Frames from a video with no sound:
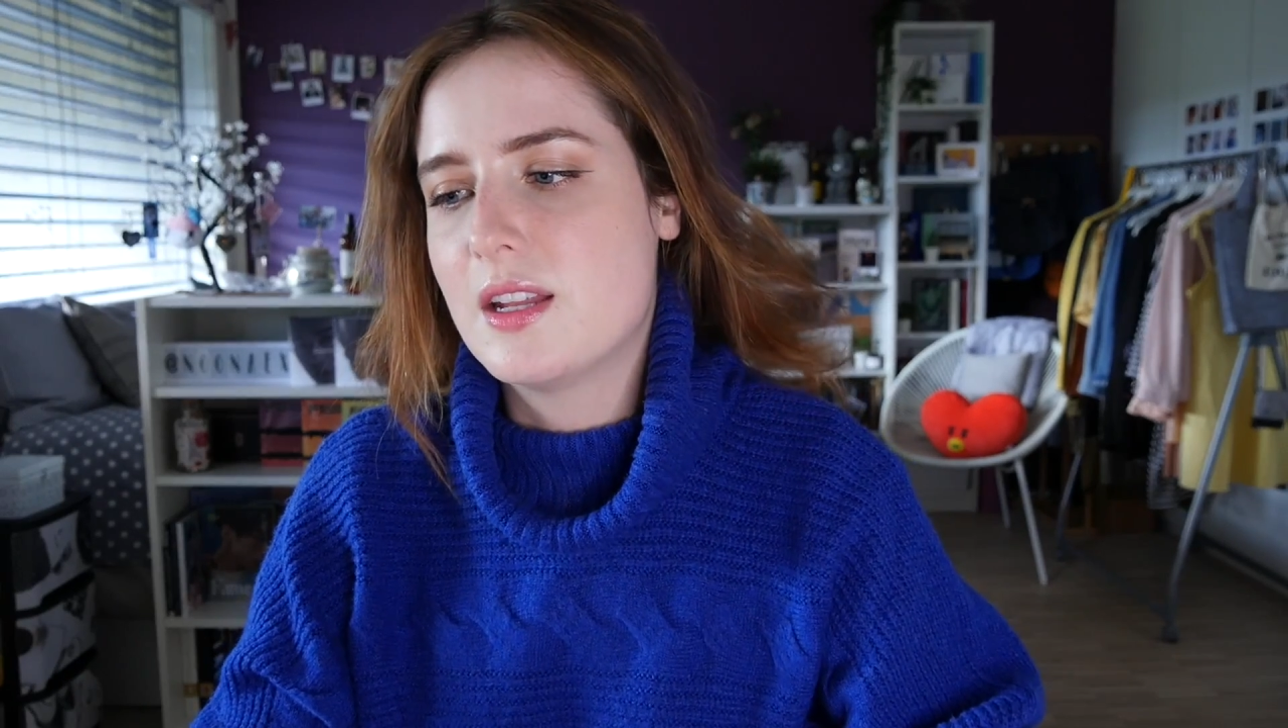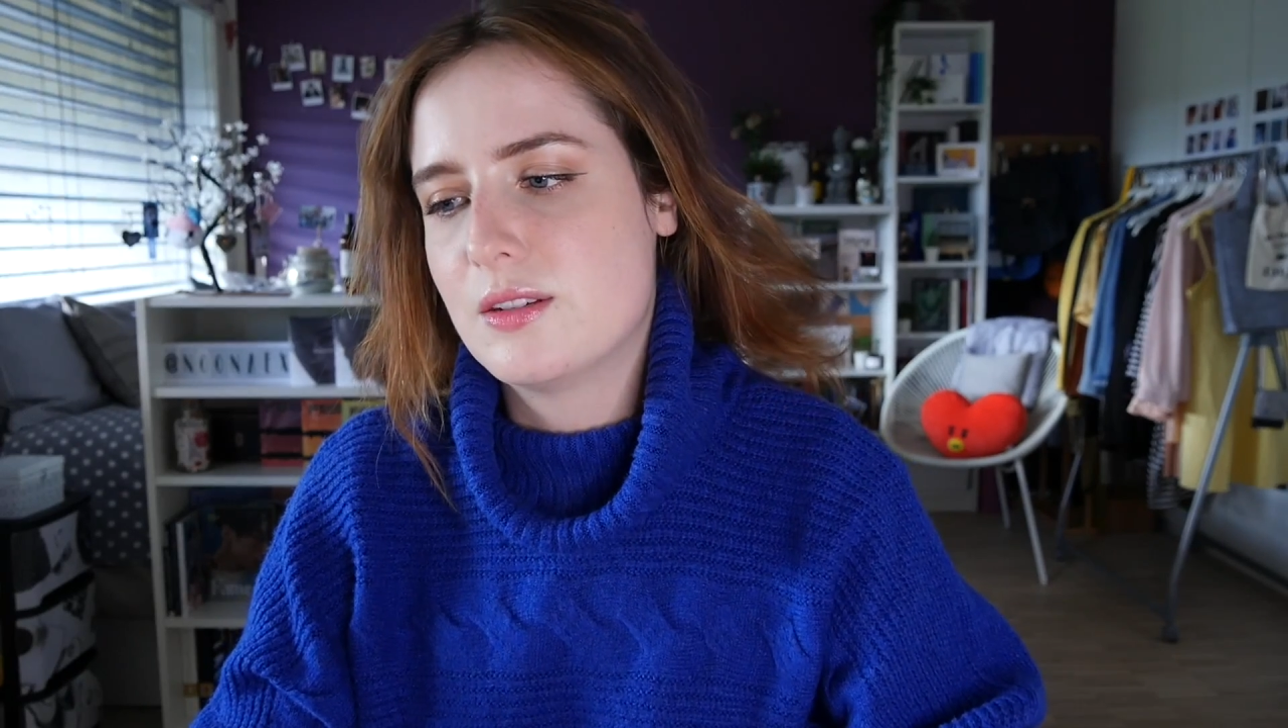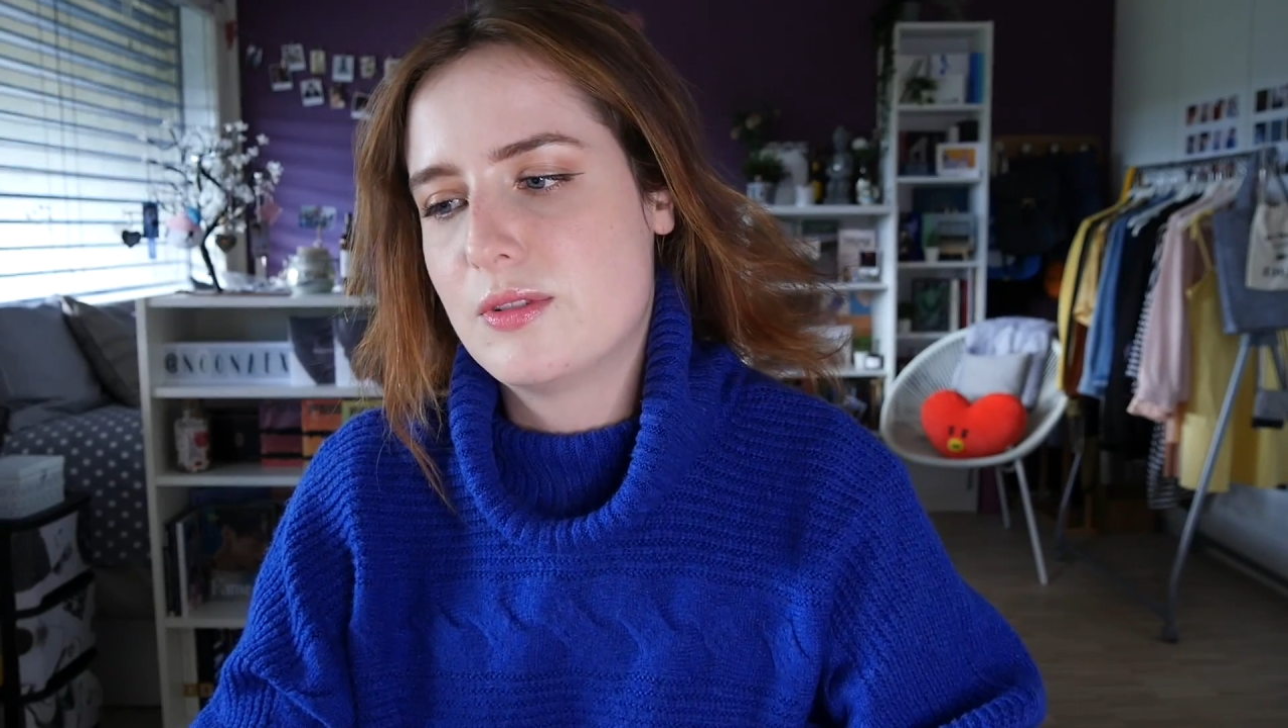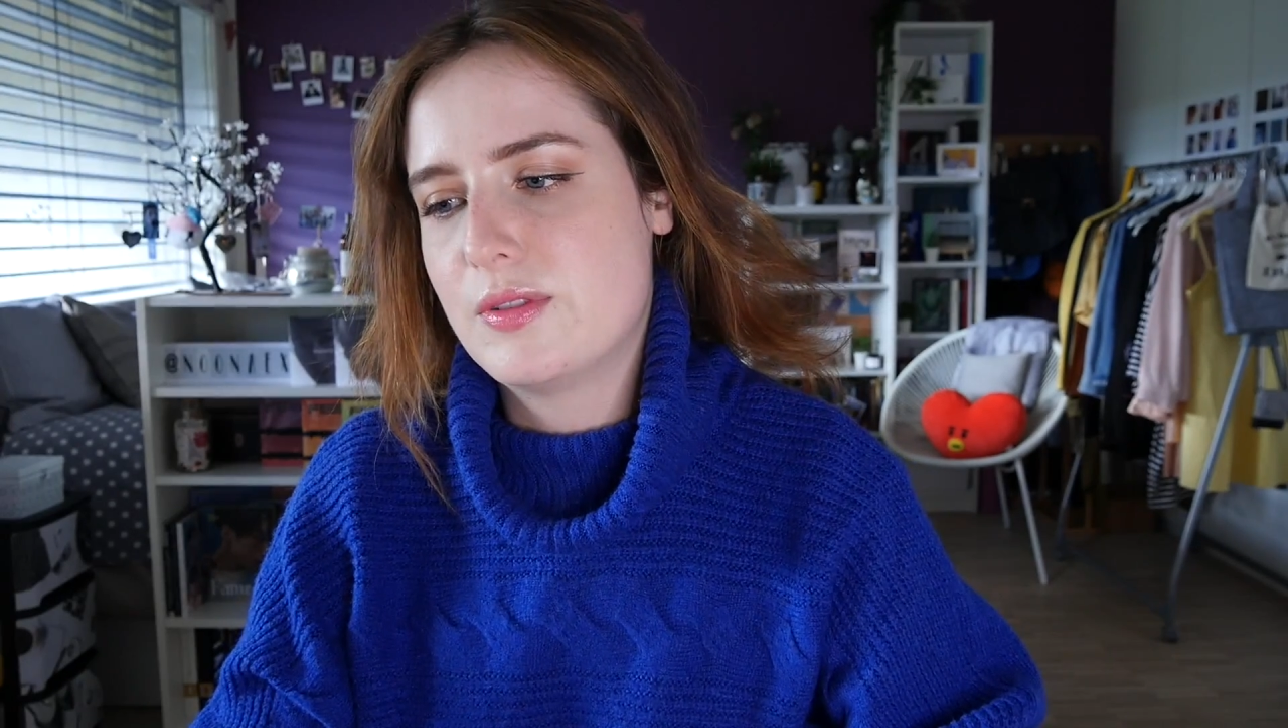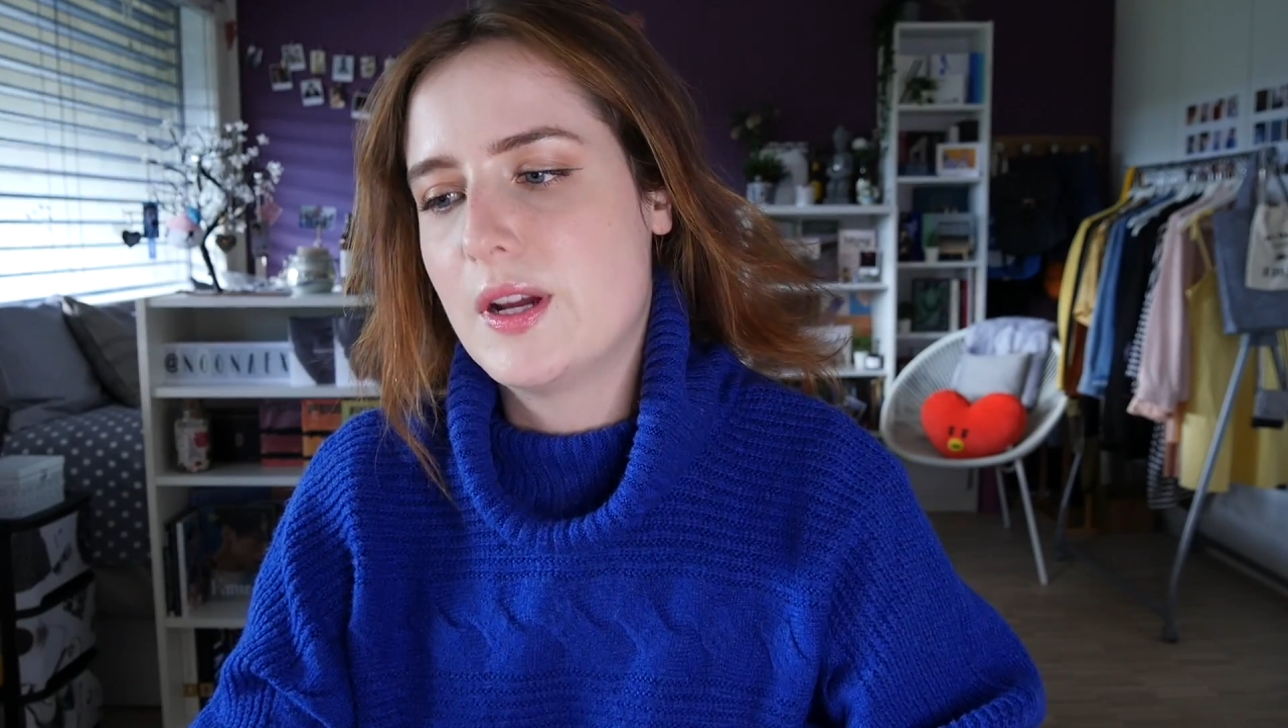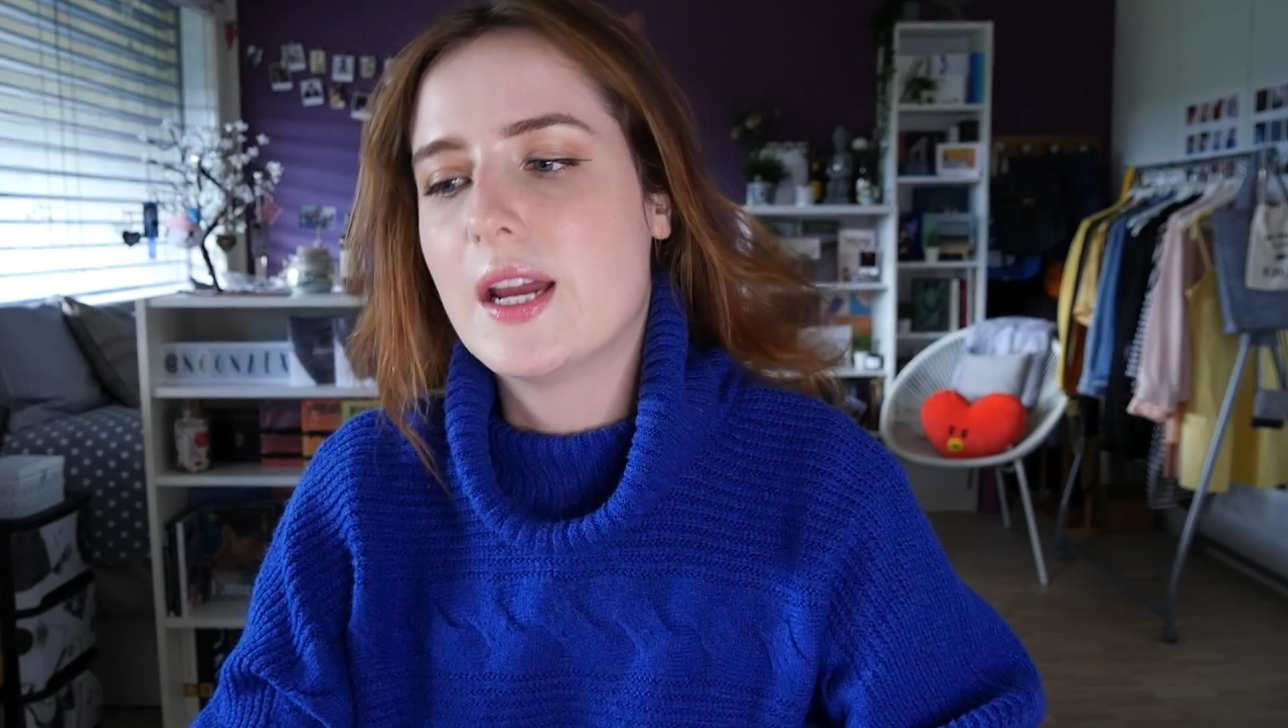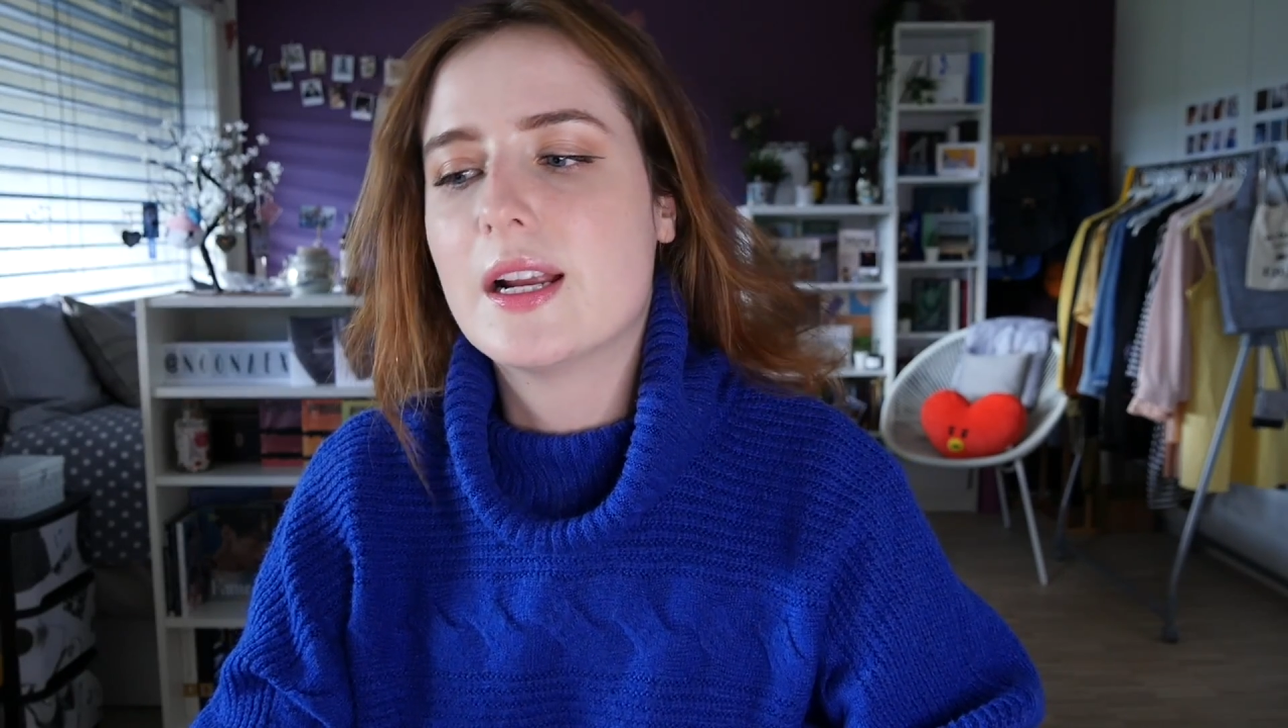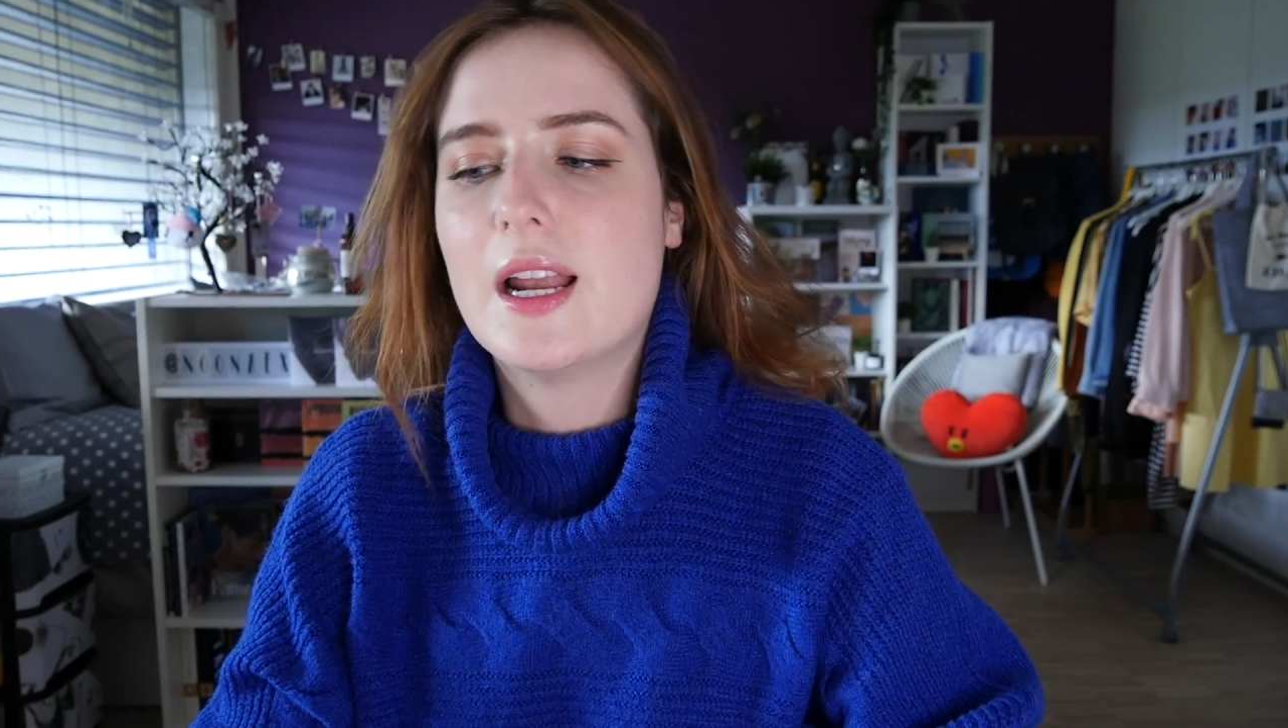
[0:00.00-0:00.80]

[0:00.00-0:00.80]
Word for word: everything,